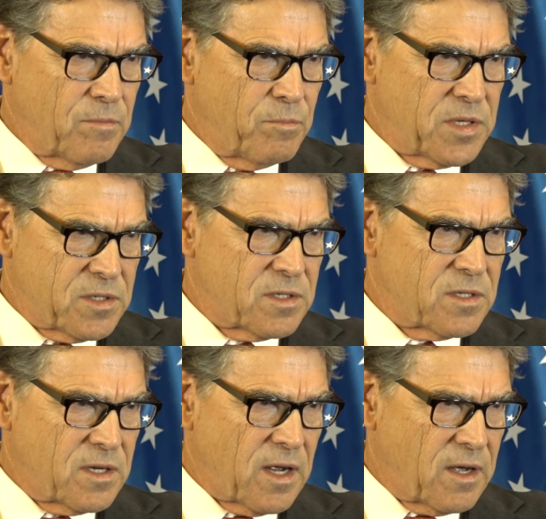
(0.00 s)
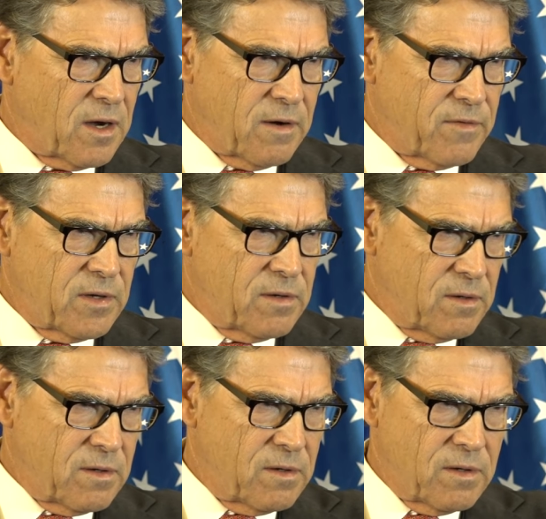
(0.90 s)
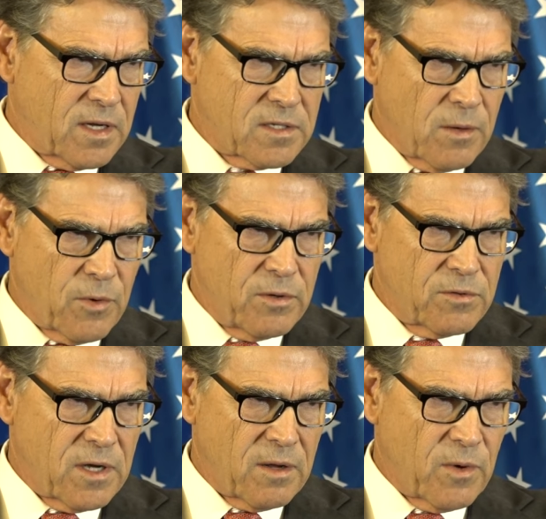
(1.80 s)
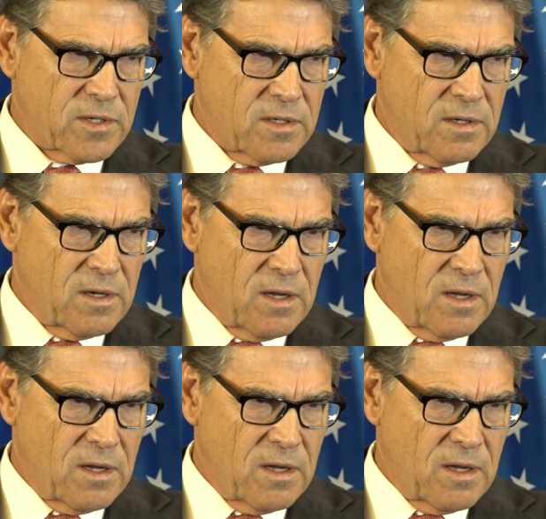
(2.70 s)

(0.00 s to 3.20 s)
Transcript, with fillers: business to take care of it. That's not what you said, was yeah, it?